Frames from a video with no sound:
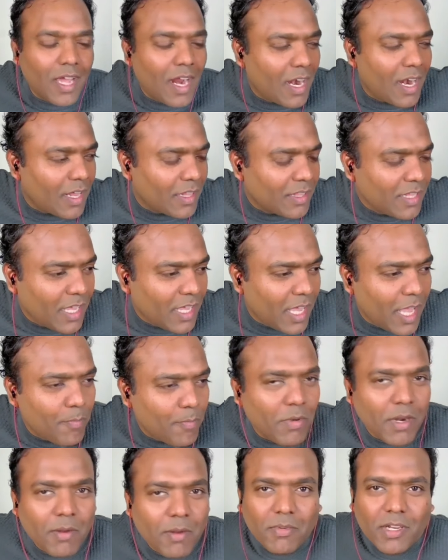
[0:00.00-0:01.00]
I think
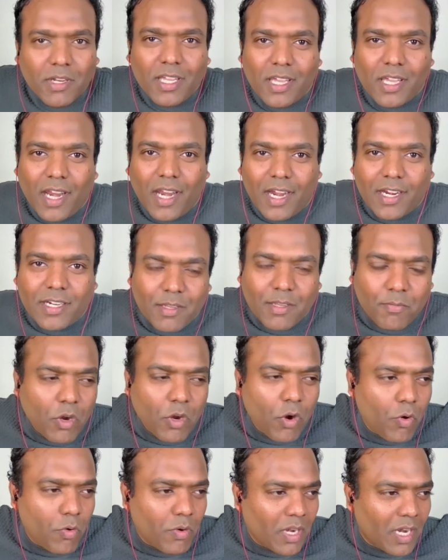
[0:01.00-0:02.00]
Abraham Lincoln had some
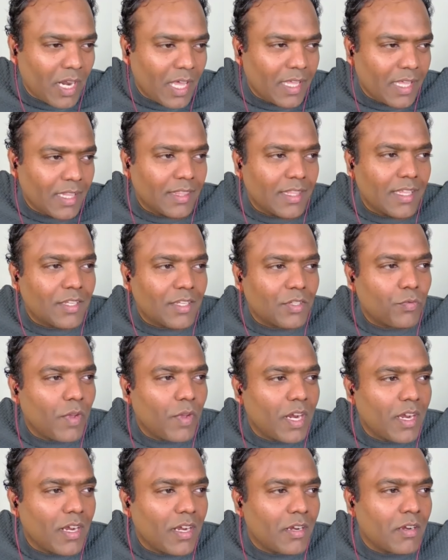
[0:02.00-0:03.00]
quote like this,
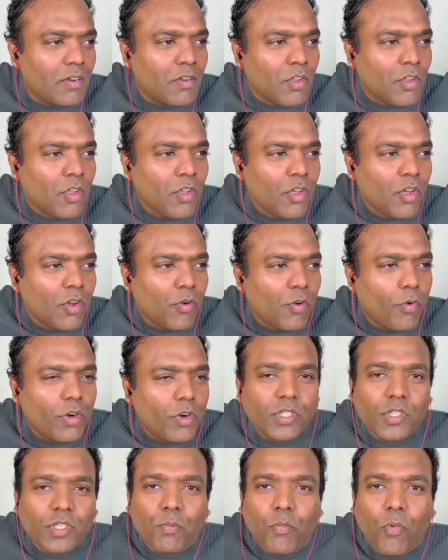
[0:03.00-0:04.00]
wherein, what's
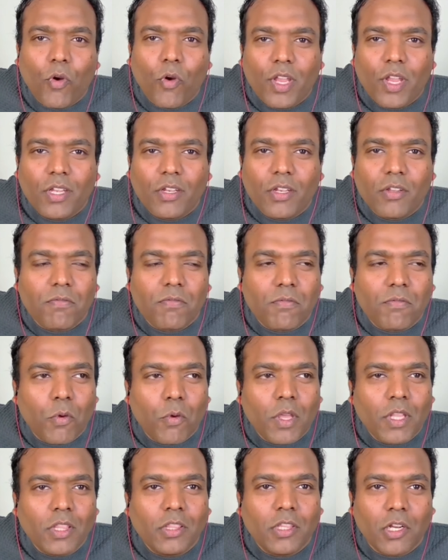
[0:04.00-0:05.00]
the point of
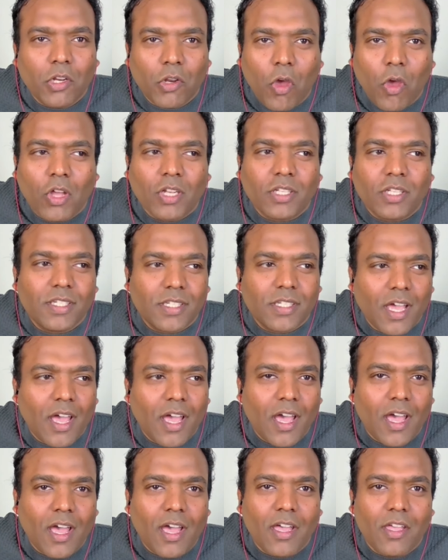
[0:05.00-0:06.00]
knowing the North
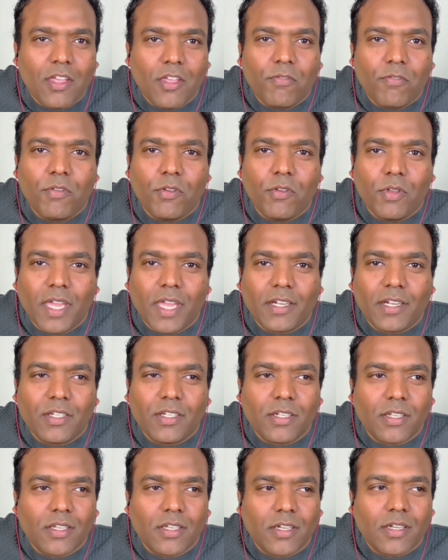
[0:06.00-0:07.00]
Star if you get,
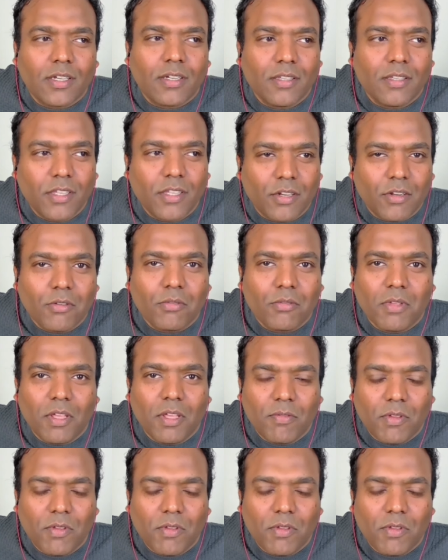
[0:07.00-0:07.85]
if